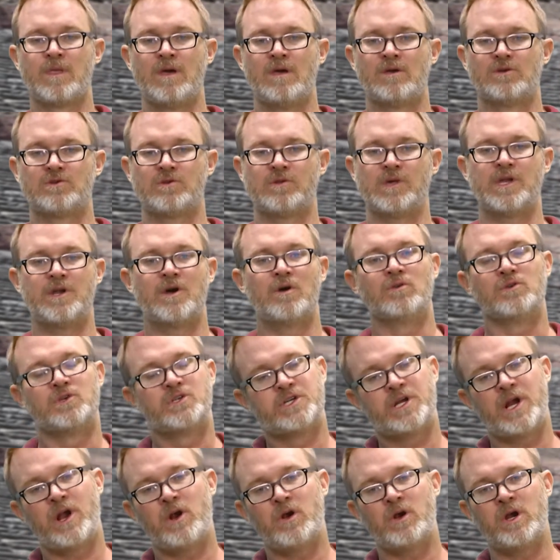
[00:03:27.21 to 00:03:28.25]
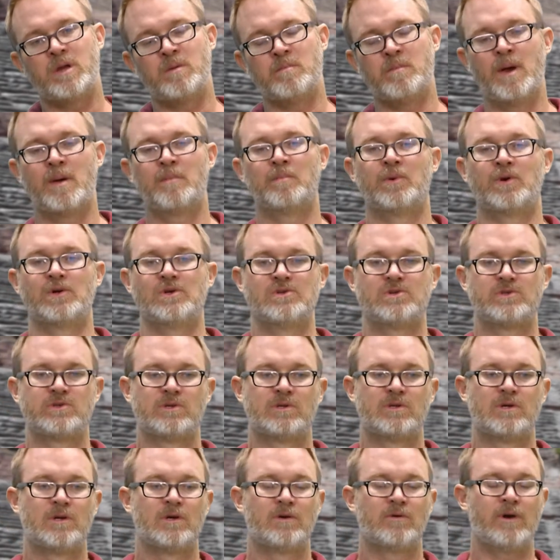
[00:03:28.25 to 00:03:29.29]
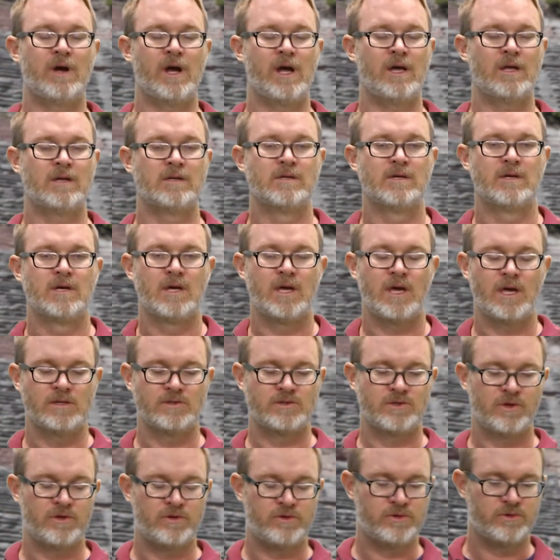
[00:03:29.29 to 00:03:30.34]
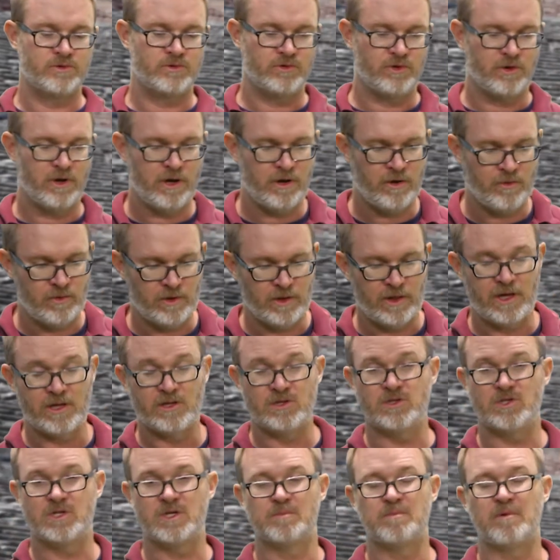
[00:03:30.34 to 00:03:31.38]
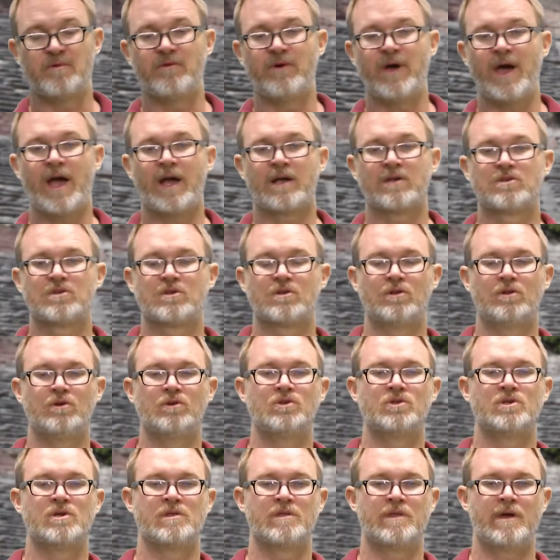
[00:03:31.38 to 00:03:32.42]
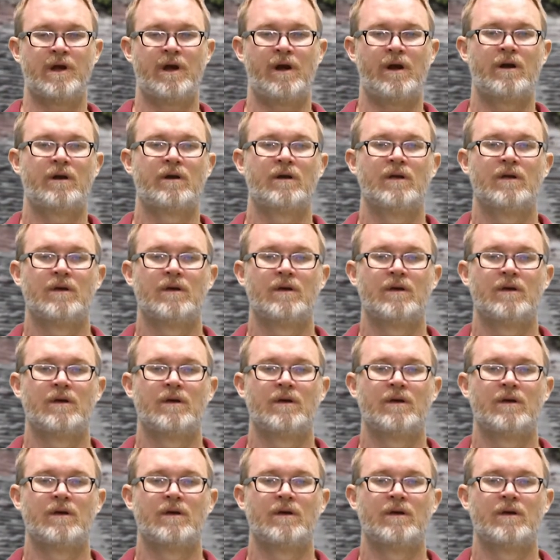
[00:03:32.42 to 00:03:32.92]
So they don't share any members, right? And so there's a relationship of exclusion there.